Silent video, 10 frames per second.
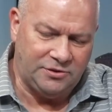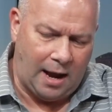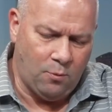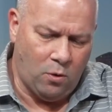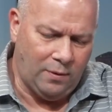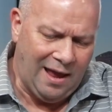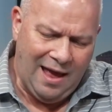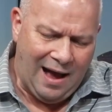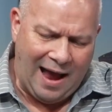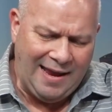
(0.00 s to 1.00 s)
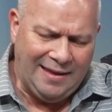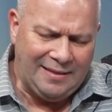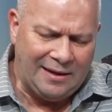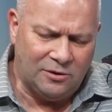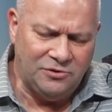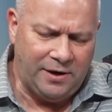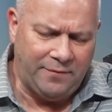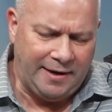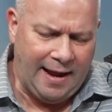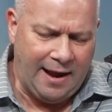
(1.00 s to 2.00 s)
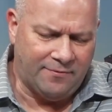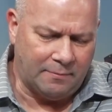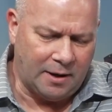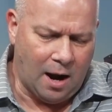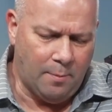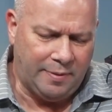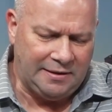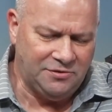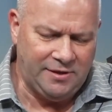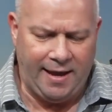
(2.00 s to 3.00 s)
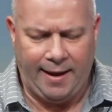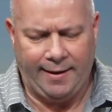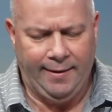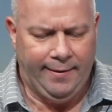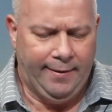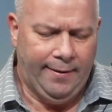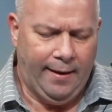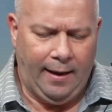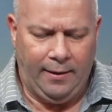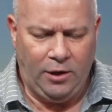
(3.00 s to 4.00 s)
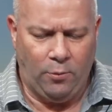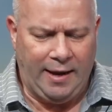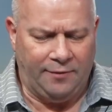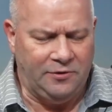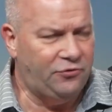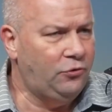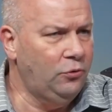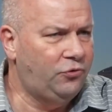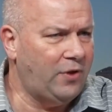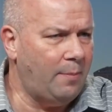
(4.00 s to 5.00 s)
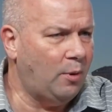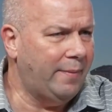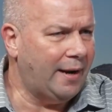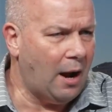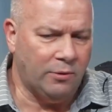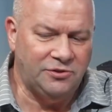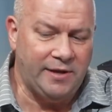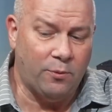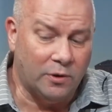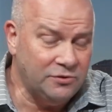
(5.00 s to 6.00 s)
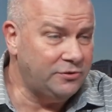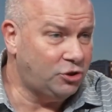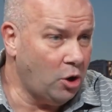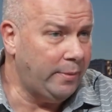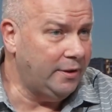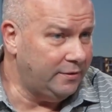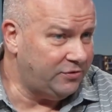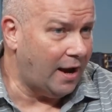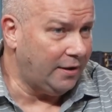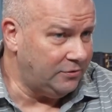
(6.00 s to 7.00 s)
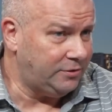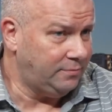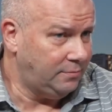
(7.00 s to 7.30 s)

I get letters every day from companies saying, we got this new supplement. I always say, show me the science.